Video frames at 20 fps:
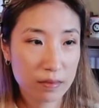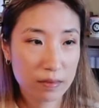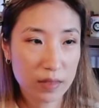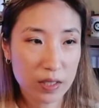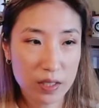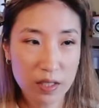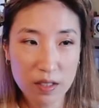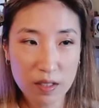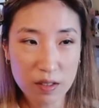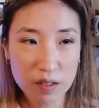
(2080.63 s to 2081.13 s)

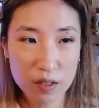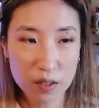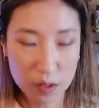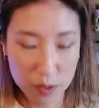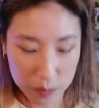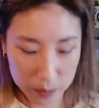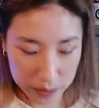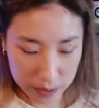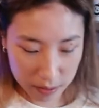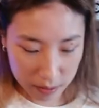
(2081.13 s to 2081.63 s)
does this look
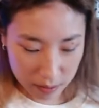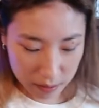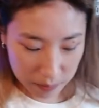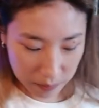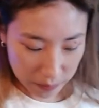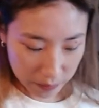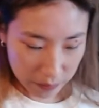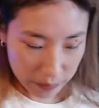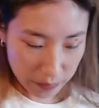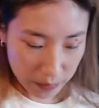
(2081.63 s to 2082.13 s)
stupid?
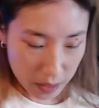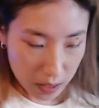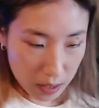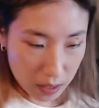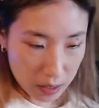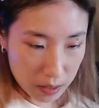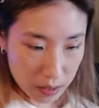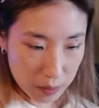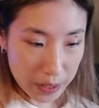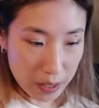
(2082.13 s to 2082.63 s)

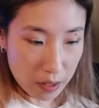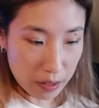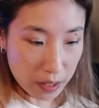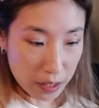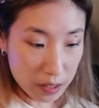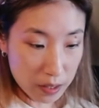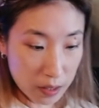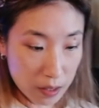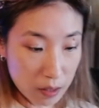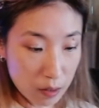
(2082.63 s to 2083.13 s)
Be
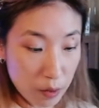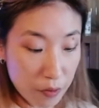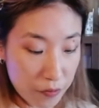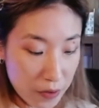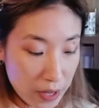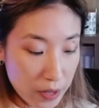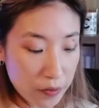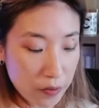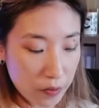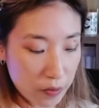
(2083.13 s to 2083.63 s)
honest. If,
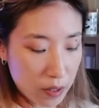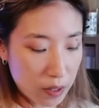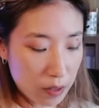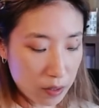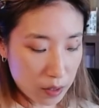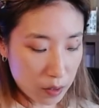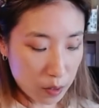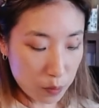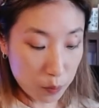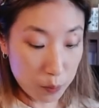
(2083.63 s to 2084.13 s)
if
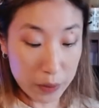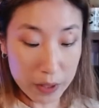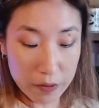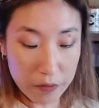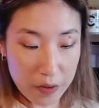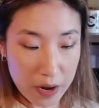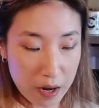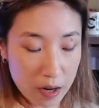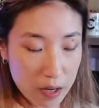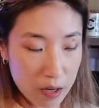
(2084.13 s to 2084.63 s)
be
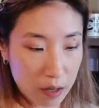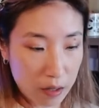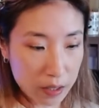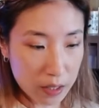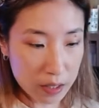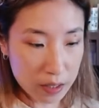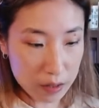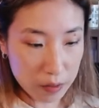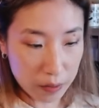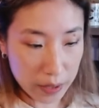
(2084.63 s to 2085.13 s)
very
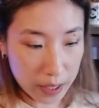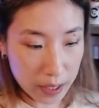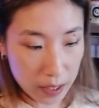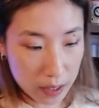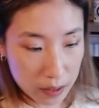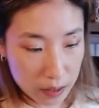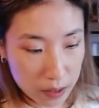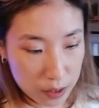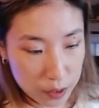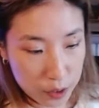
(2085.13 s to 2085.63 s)
honest,
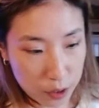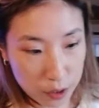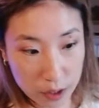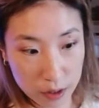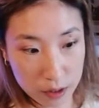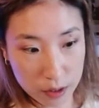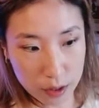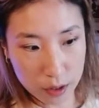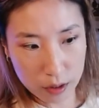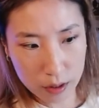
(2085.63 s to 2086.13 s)
okay? Because
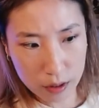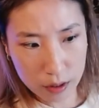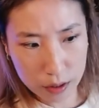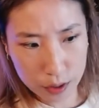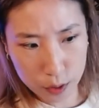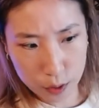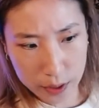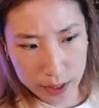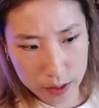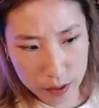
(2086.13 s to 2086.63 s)
you're you're
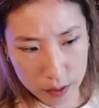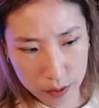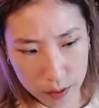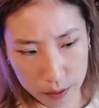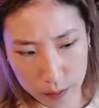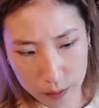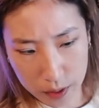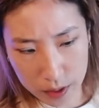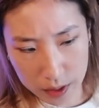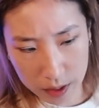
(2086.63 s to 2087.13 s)
you guys are the
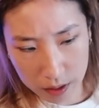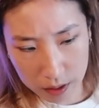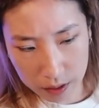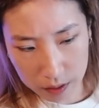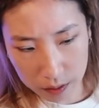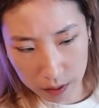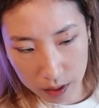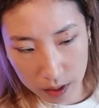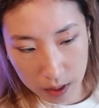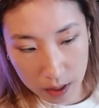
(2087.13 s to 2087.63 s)
ones that
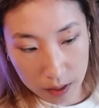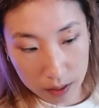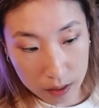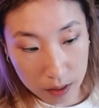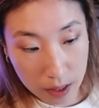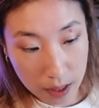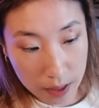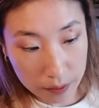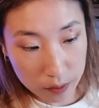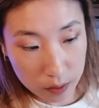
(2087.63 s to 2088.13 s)
are looking at
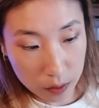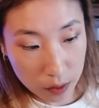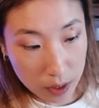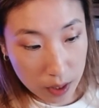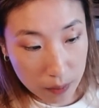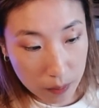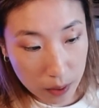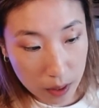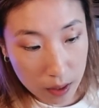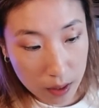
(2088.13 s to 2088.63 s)
that have to look
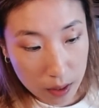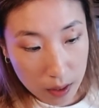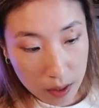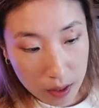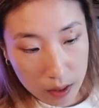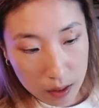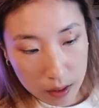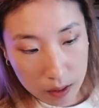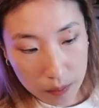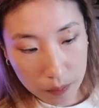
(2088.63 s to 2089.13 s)
at me.
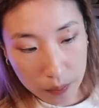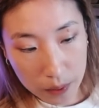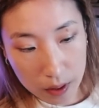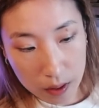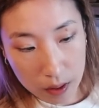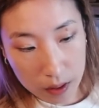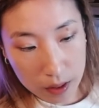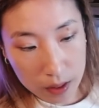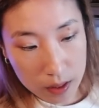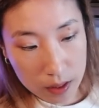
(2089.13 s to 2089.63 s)
Be
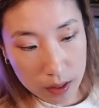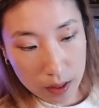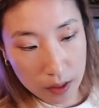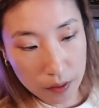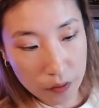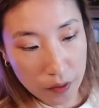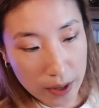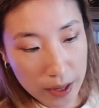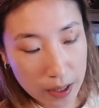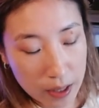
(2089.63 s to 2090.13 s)
honest.
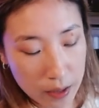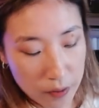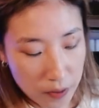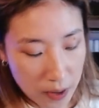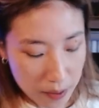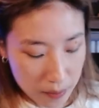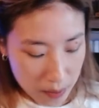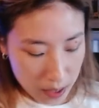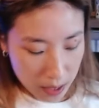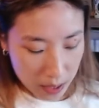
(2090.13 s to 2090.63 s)
If I if
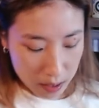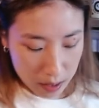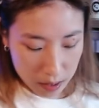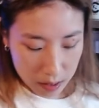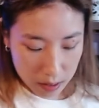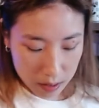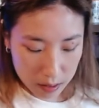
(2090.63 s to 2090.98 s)
I make,